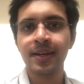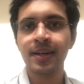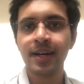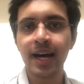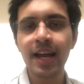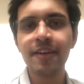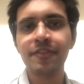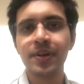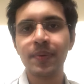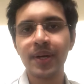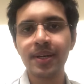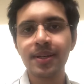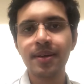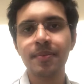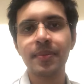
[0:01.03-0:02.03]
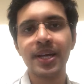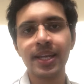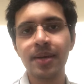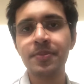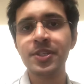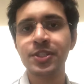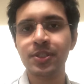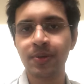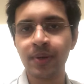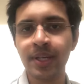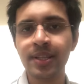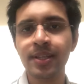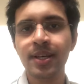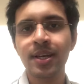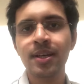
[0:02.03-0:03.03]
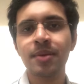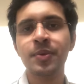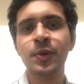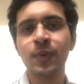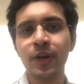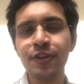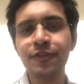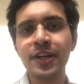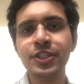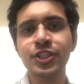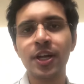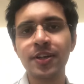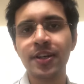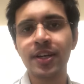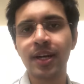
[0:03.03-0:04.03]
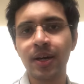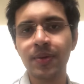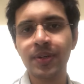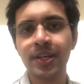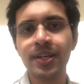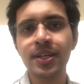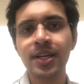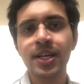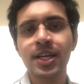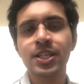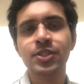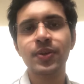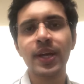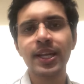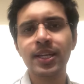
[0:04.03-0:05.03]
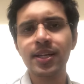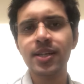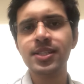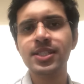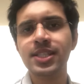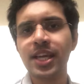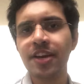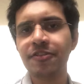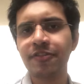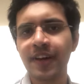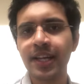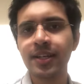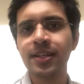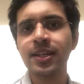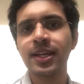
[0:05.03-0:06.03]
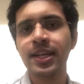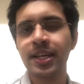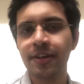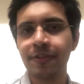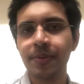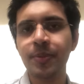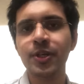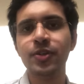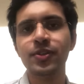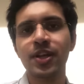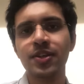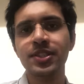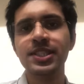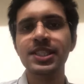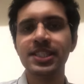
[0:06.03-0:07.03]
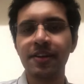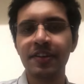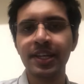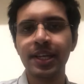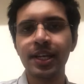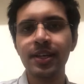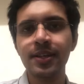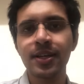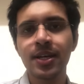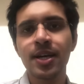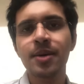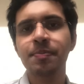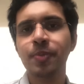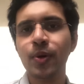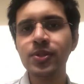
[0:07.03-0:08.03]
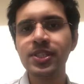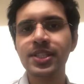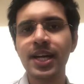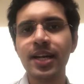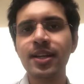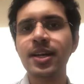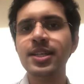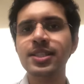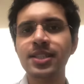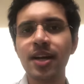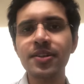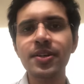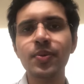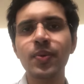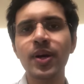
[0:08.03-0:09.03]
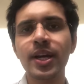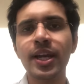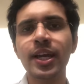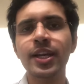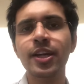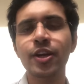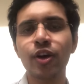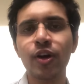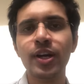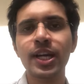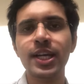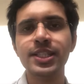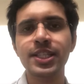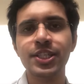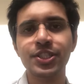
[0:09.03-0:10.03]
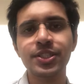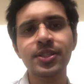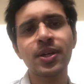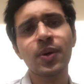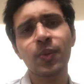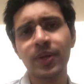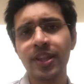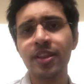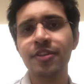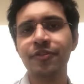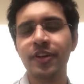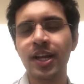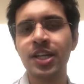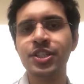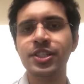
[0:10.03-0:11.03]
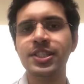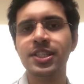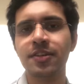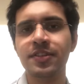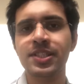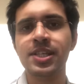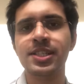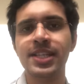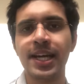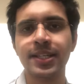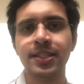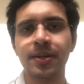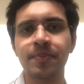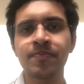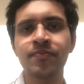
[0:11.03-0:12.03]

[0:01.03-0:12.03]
Hi everyone, my name is Rohit. I'm a qualified chartered accountant. So I cleared CA final in November 2017. Post that, I started working in an organization within the financial services sector.